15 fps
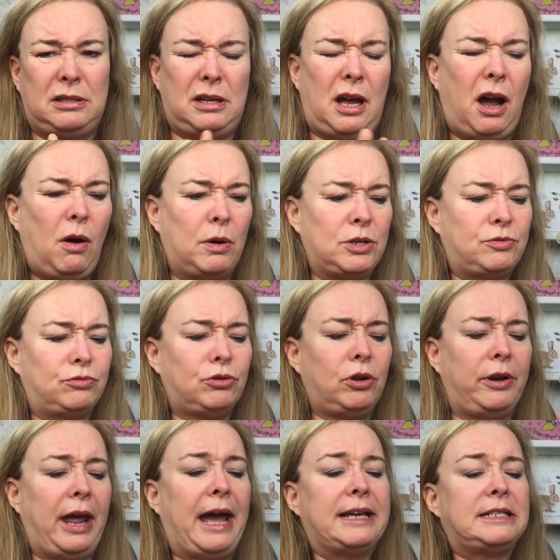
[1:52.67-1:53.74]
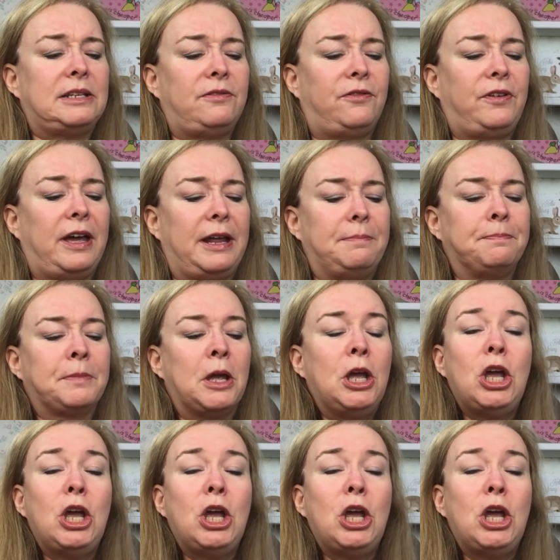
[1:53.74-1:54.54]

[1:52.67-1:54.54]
is always real nice and fun.